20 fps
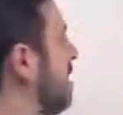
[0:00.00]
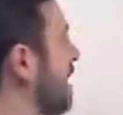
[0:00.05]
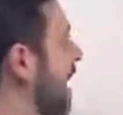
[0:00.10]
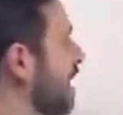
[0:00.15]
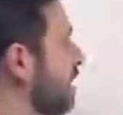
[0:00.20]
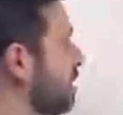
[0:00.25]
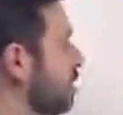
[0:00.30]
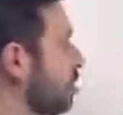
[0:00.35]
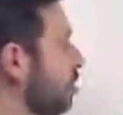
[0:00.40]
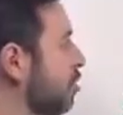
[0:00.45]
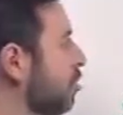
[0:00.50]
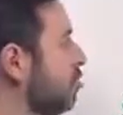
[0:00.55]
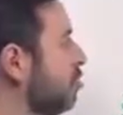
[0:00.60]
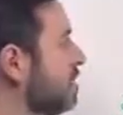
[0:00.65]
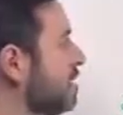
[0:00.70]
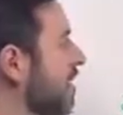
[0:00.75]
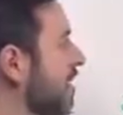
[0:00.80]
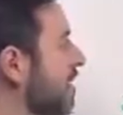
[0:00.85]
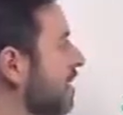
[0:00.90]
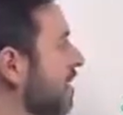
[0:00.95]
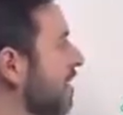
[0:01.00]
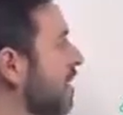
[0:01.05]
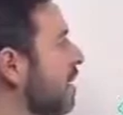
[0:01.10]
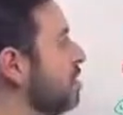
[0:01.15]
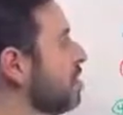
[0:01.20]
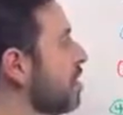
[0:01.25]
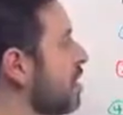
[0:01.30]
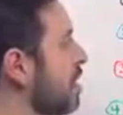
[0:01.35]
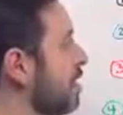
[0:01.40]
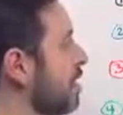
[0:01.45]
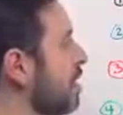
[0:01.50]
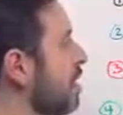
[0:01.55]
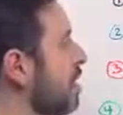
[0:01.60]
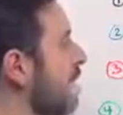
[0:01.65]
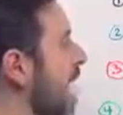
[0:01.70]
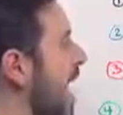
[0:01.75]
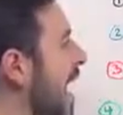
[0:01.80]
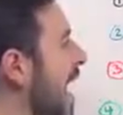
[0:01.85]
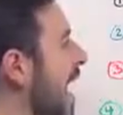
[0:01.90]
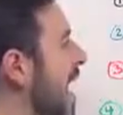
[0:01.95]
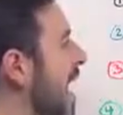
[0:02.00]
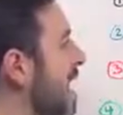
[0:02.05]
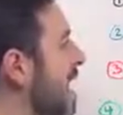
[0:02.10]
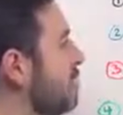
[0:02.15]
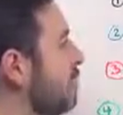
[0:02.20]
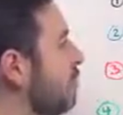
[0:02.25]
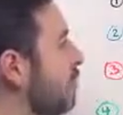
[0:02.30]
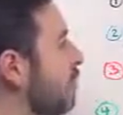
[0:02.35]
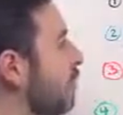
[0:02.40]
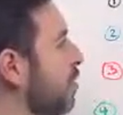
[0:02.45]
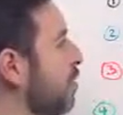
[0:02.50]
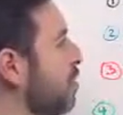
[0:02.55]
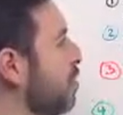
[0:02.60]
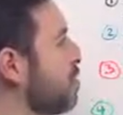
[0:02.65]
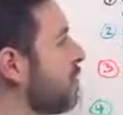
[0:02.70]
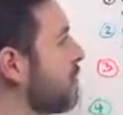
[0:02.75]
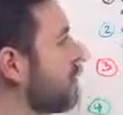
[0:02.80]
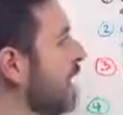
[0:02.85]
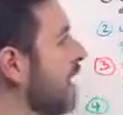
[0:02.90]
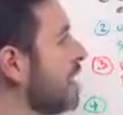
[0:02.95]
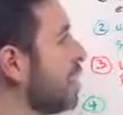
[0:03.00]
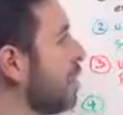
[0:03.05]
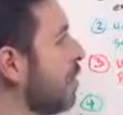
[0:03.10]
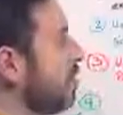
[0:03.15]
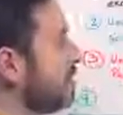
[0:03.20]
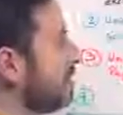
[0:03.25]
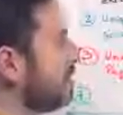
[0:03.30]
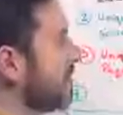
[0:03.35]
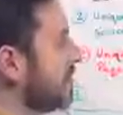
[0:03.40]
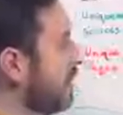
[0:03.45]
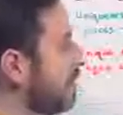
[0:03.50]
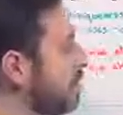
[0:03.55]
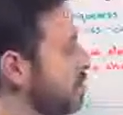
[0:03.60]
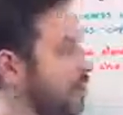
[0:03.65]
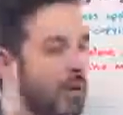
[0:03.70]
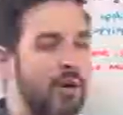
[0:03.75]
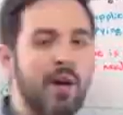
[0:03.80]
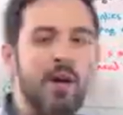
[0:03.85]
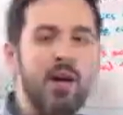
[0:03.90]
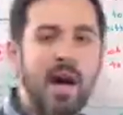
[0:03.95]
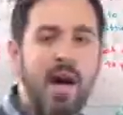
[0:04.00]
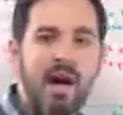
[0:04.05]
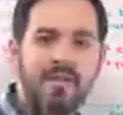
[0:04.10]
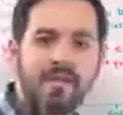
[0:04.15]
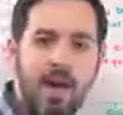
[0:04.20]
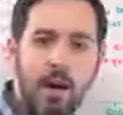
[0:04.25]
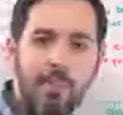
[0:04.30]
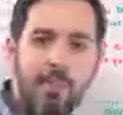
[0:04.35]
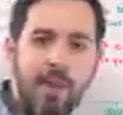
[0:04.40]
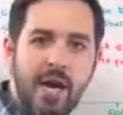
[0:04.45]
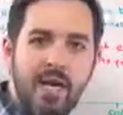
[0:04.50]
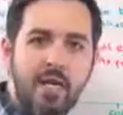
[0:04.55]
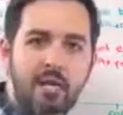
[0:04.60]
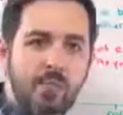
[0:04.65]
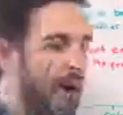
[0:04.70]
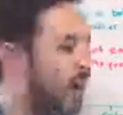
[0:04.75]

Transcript: That excludes navigation, ads, footers, sidebars, etc. So I've got a page